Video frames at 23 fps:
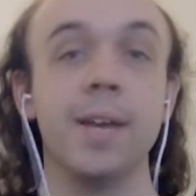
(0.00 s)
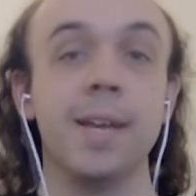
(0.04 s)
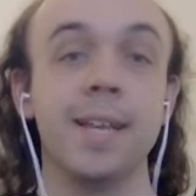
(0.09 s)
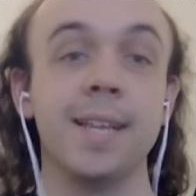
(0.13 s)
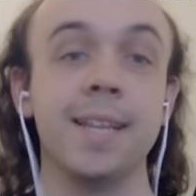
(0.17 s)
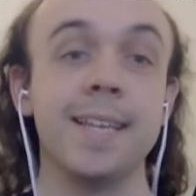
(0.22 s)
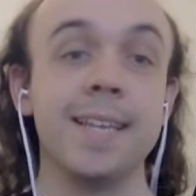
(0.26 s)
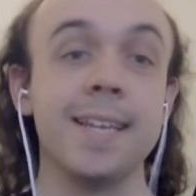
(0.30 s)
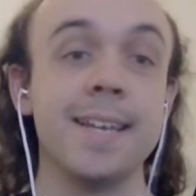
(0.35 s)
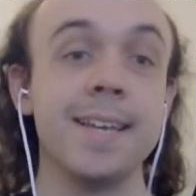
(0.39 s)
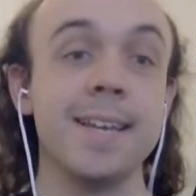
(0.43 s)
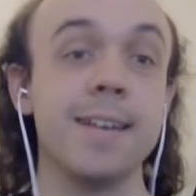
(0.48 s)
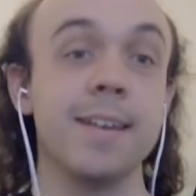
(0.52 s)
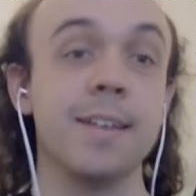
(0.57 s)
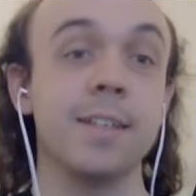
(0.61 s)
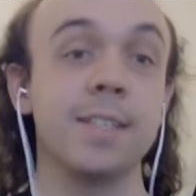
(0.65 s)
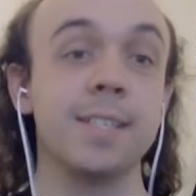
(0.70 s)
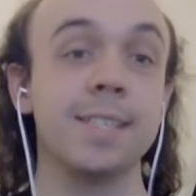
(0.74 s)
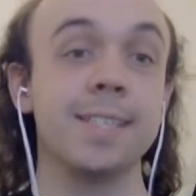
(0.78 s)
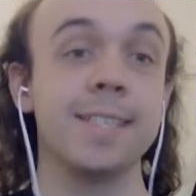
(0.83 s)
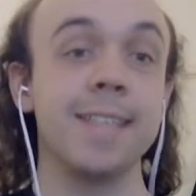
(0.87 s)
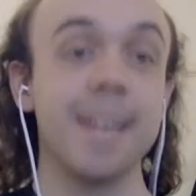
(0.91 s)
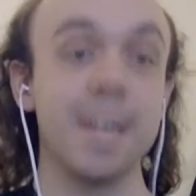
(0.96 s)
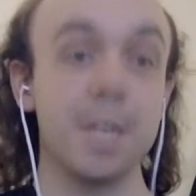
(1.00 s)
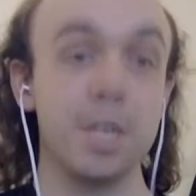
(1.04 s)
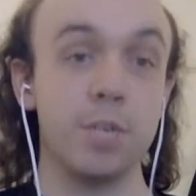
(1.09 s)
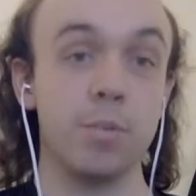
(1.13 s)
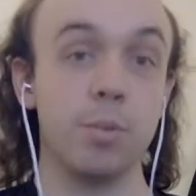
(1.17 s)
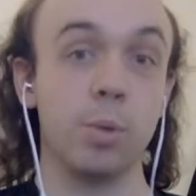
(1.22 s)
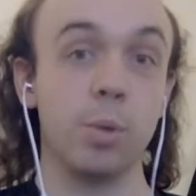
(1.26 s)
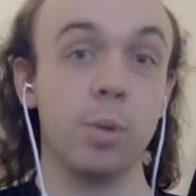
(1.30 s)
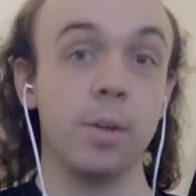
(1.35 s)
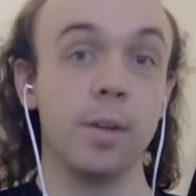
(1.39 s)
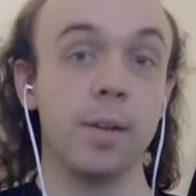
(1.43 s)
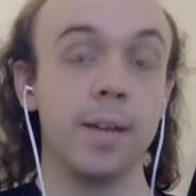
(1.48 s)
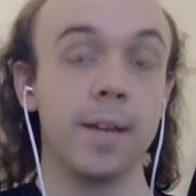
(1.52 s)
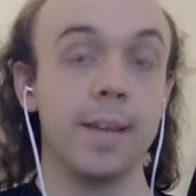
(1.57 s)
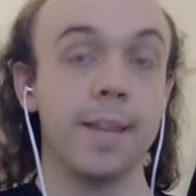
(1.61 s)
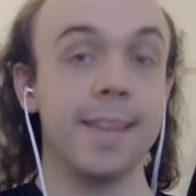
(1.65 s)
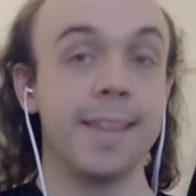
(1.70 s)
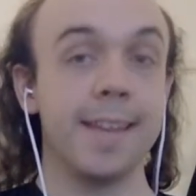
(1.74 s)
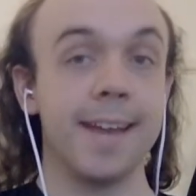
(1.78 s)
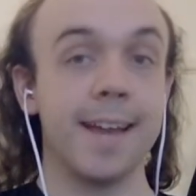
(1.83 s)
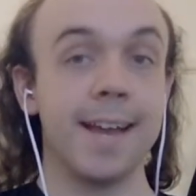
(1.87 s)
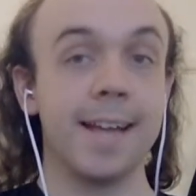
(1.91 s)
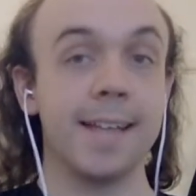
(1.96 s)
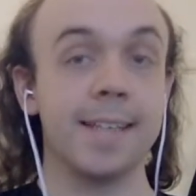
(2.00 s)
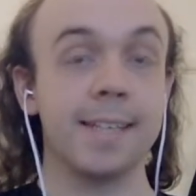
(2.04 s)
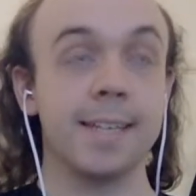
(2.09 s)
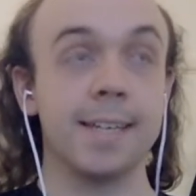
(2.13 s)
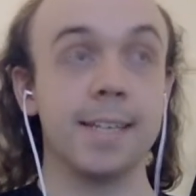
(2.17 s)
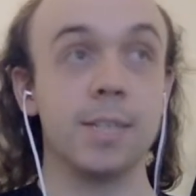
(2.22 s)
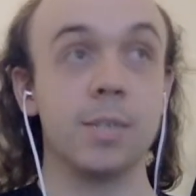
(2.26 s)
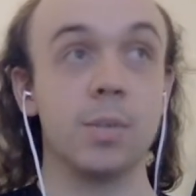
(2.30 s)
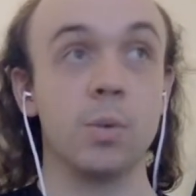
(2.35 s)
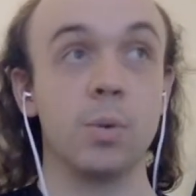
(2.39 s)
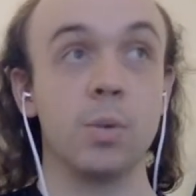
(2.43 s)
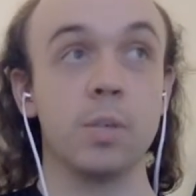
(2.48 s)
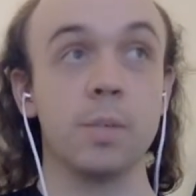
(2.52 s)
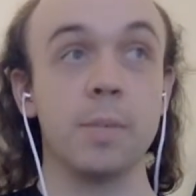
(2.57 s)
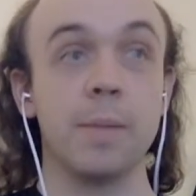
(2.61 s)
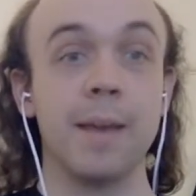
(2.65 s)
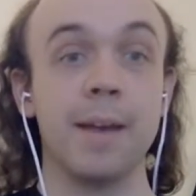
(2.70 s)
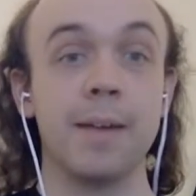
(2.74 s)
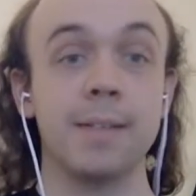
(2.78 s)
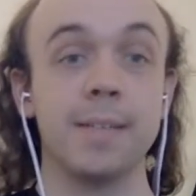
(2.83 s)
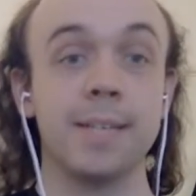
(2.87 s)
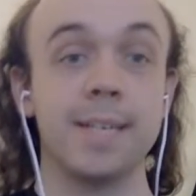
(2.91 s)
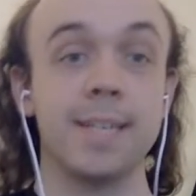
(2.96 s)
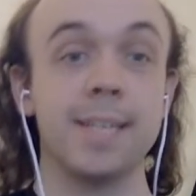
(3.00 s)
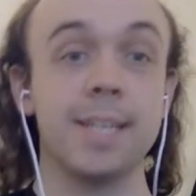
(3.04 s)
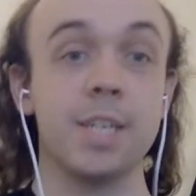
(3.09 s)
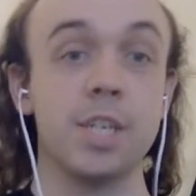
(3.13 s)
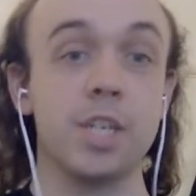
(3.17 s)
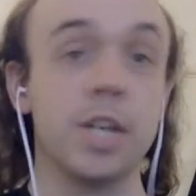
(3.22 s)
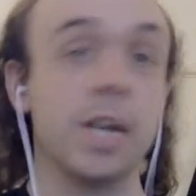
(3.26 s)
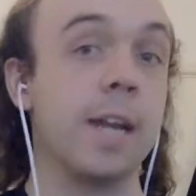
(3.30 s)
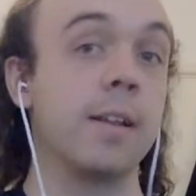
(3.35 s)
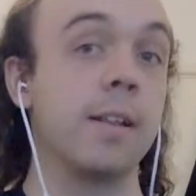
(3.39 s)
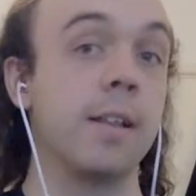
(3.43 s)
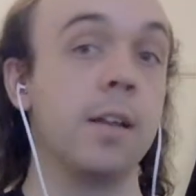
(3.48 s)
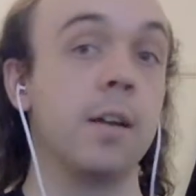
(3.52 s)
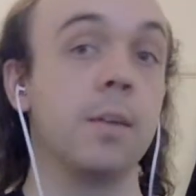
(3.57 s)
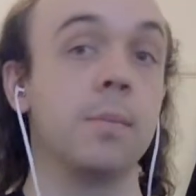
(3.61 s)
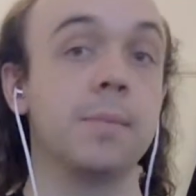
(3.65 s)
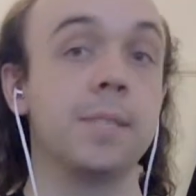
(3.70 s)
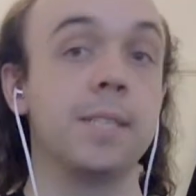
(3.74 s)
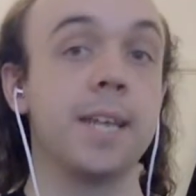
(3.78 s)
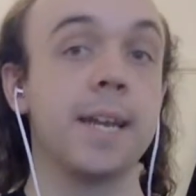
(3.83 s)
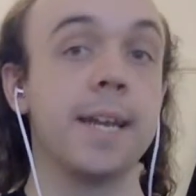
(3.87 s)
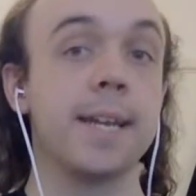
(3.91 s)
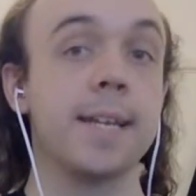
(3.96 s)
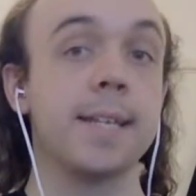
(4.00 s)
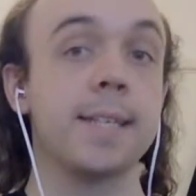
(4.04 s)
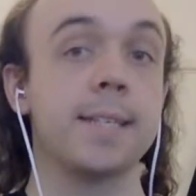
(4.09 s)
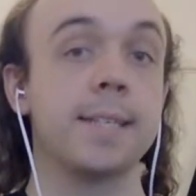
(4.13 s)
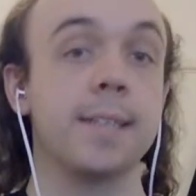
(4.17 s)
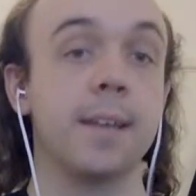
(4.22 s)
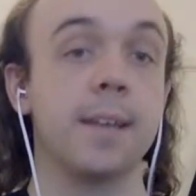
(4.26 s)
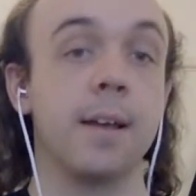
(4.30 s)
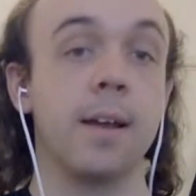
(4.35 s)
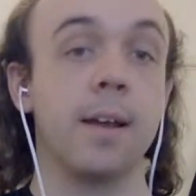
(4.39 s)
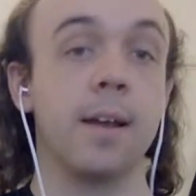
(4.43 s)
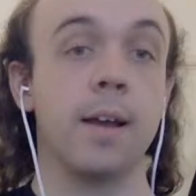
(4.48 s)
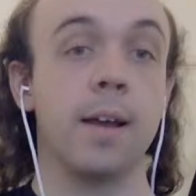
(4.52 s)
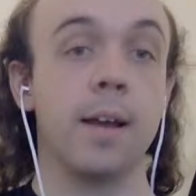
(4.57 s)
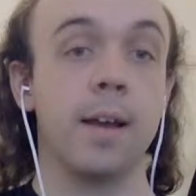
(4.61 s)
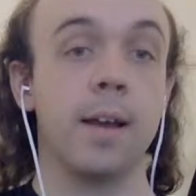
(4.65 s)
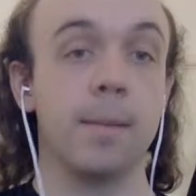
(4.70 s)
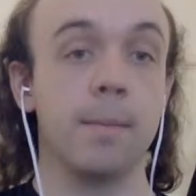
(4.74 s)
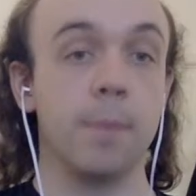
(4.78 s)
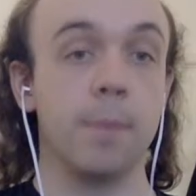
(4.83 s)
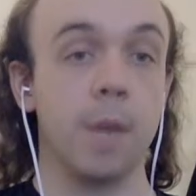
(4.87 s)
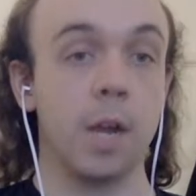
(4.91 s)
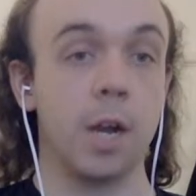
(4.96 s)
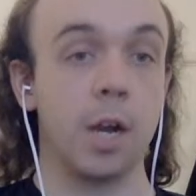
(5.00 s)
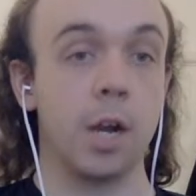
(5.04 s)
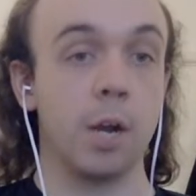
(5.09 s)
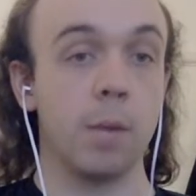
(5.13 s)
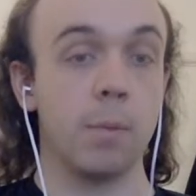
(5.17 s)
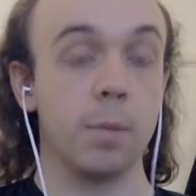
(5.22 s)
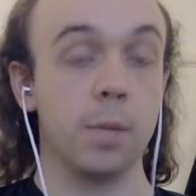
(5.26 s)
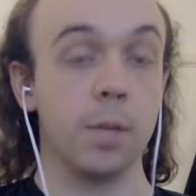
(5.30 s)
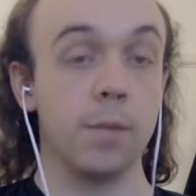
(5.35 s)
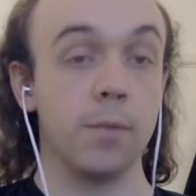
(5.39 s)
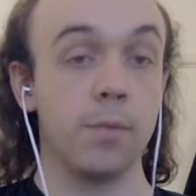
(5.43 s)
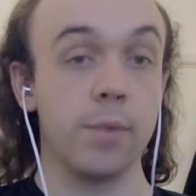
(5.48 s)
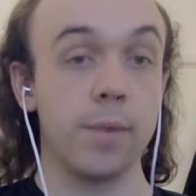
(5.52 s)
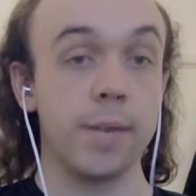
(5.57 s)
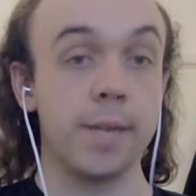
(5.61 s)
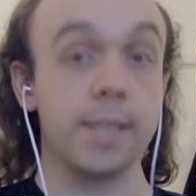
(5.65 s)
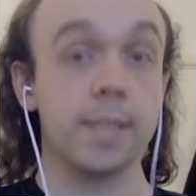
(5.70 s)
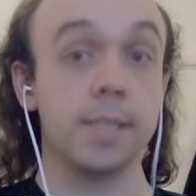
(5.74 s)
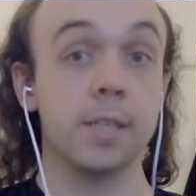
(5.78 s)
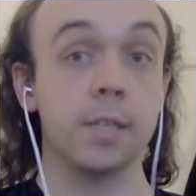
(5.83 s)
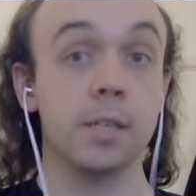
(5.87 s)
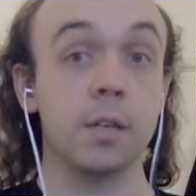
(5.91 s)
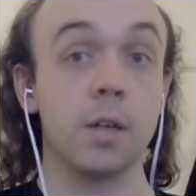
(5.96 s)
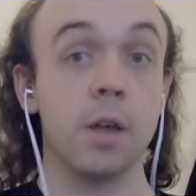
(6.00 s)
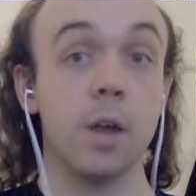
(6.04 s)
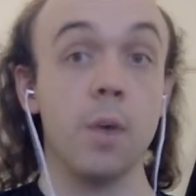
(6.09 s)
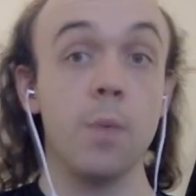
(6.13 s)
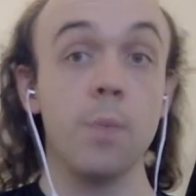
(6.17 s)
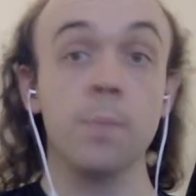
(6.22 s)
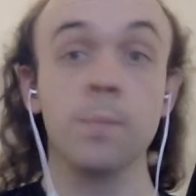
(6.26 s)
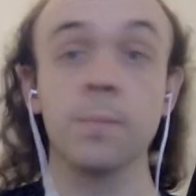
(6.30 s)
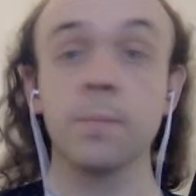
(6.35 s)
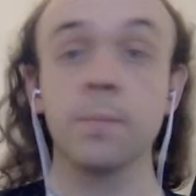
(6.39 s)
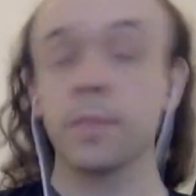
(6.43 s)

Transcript: the schedule that I talked about in the channel update a couple of weeks ago,